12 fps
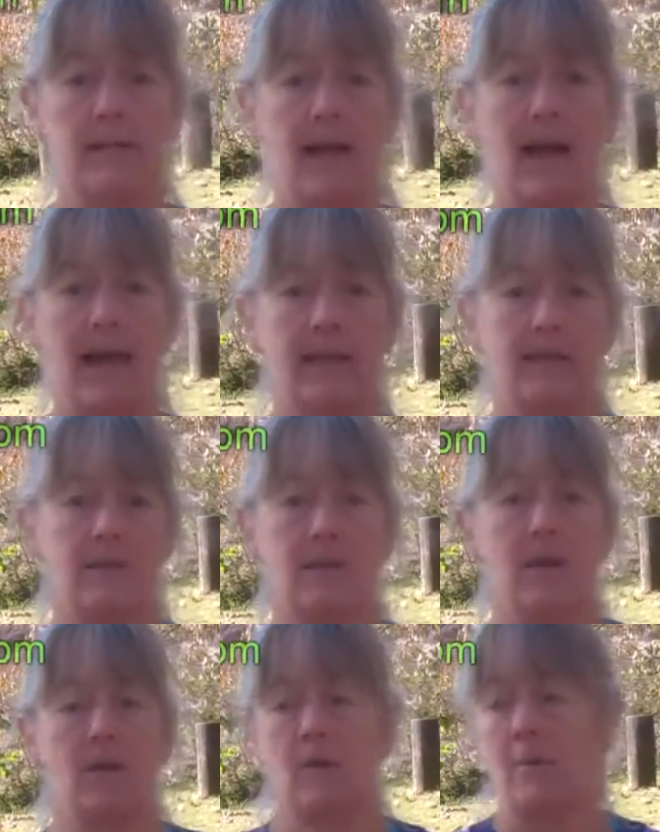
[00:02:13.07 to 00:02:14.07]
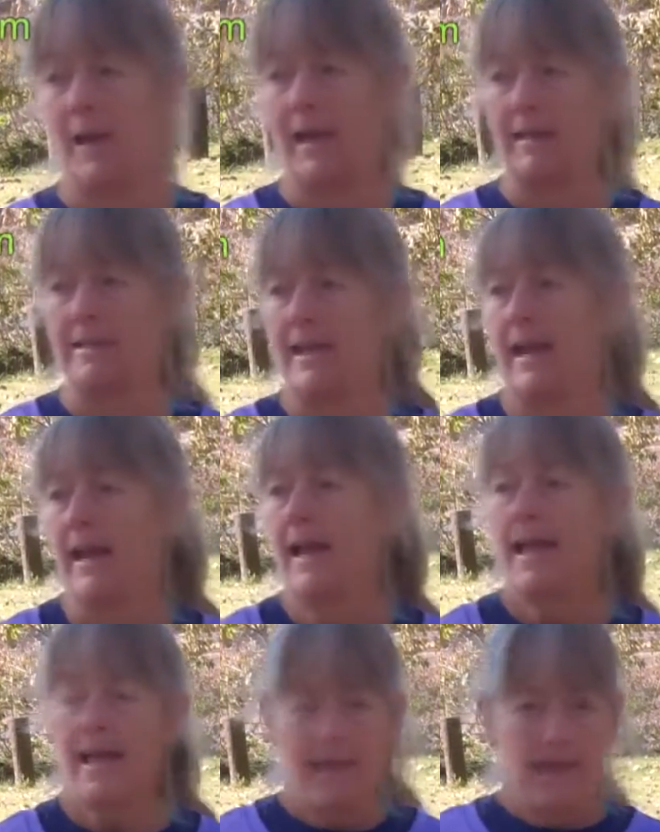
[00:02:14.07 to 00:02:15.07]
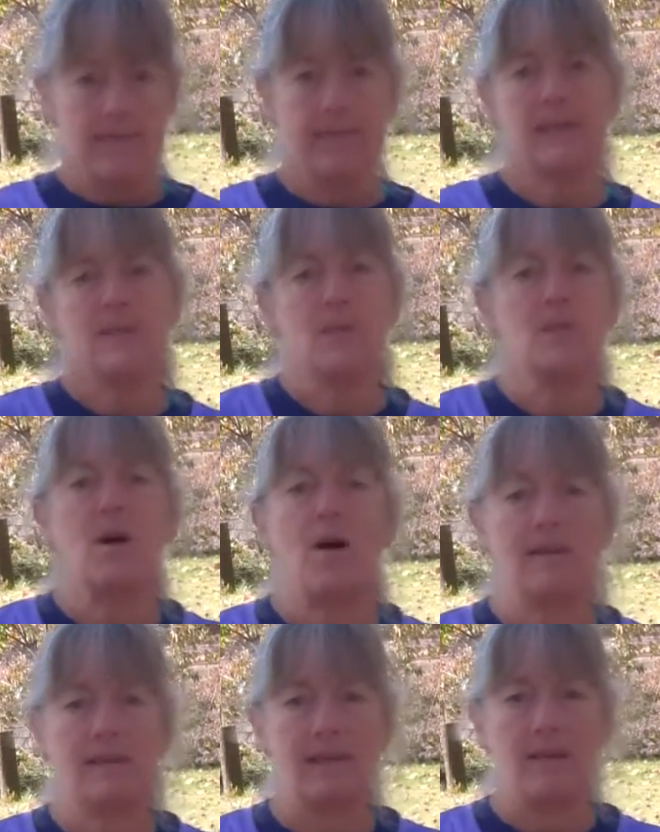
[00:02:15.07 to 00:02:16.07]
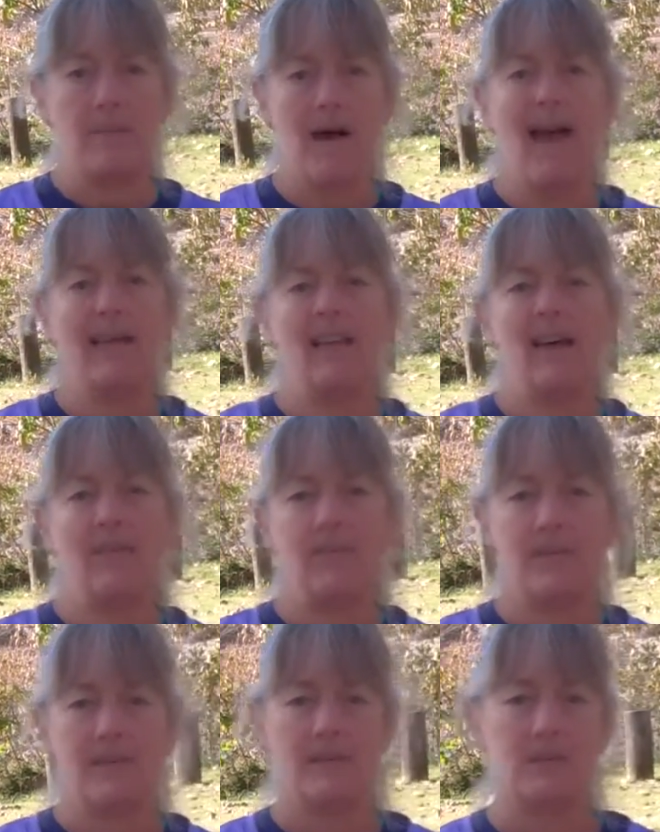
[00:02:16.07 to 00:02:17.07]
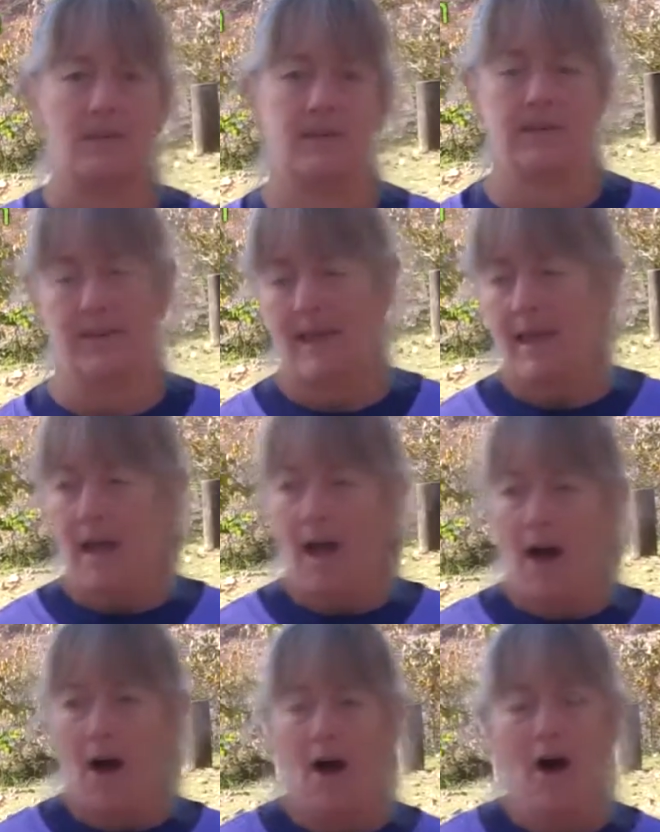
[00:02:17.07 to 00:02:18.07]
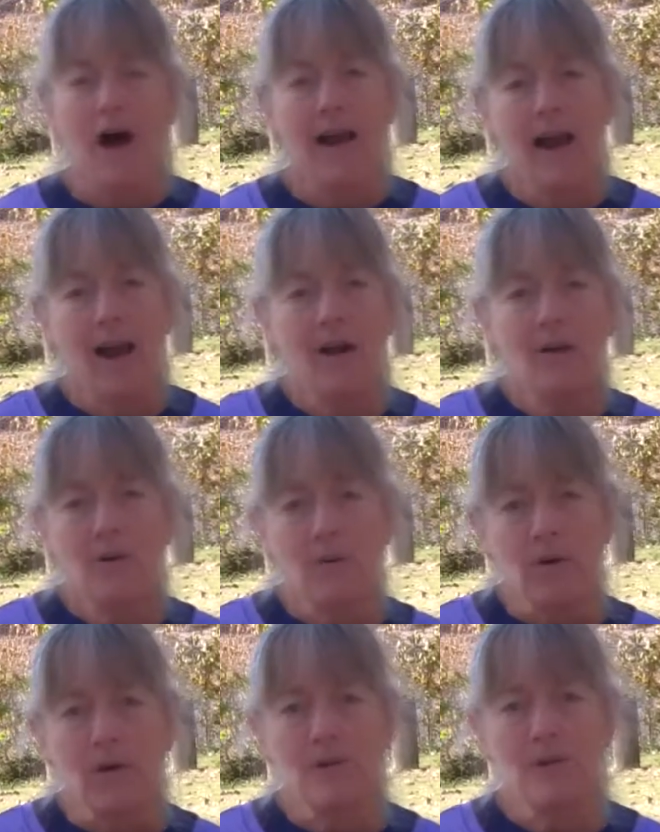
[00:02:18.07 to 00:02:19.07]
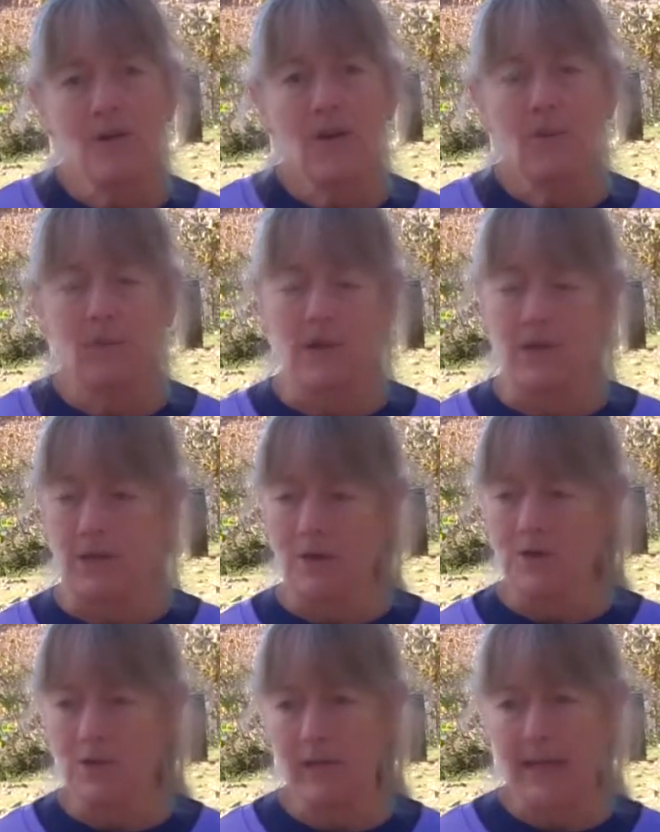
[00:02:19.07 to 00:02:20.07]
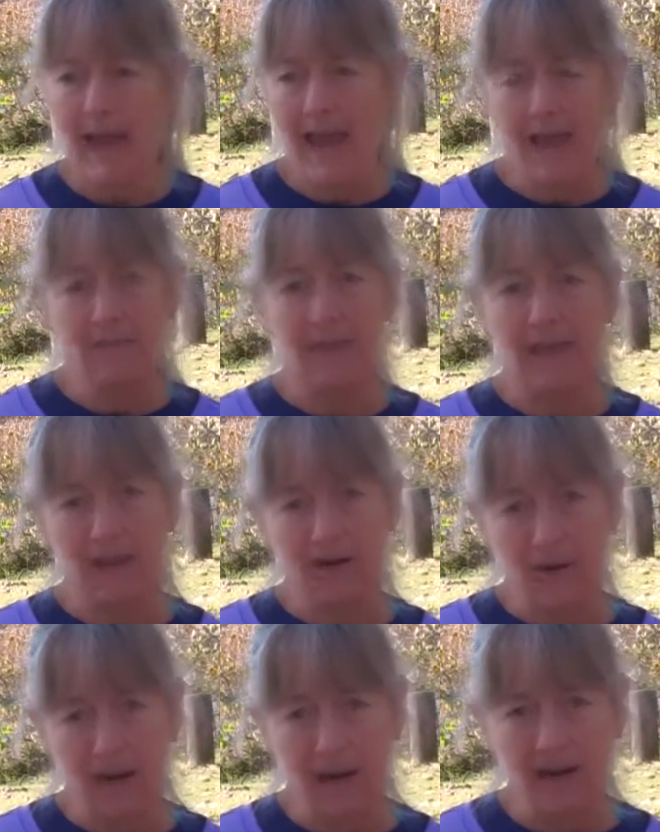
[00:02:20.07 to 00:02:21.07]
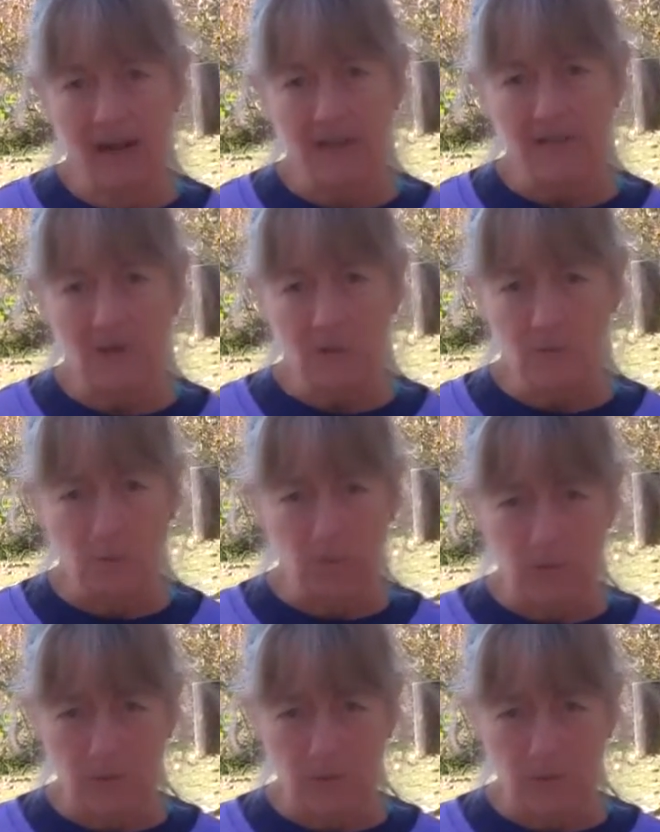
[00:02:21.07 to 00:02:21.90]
that I could, go back and say, this was awesome. I loved this one. On our course, we usually have Gatorade as our sports